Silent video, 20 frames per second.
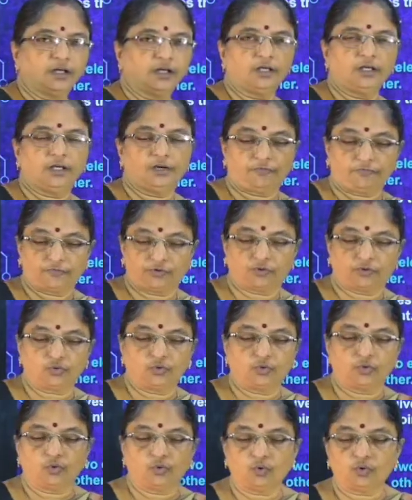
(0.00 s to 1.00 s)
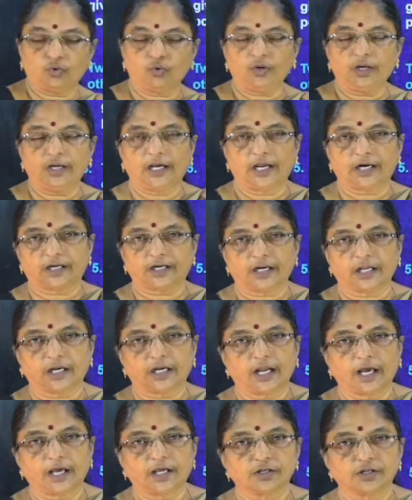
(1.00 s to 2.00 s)
If two electric
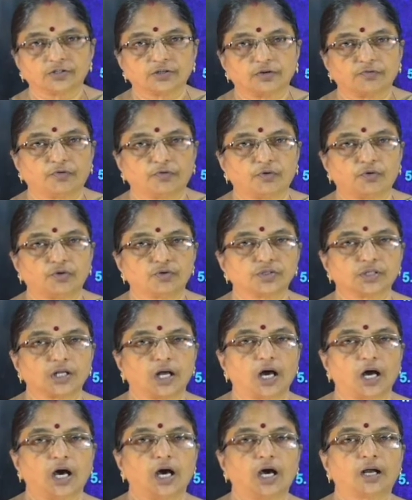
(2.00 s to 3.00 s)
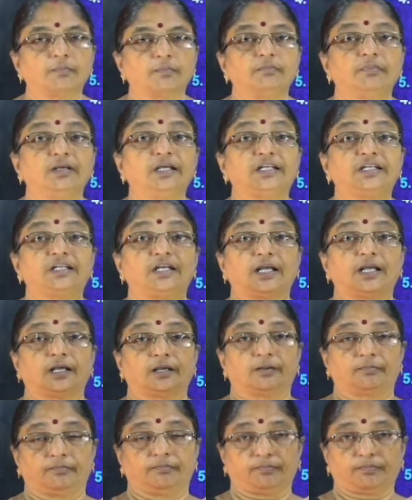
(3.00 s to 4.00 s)
lines of force are
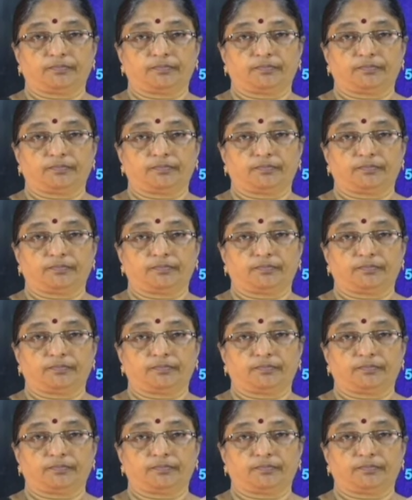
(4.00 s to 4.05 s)
meeting,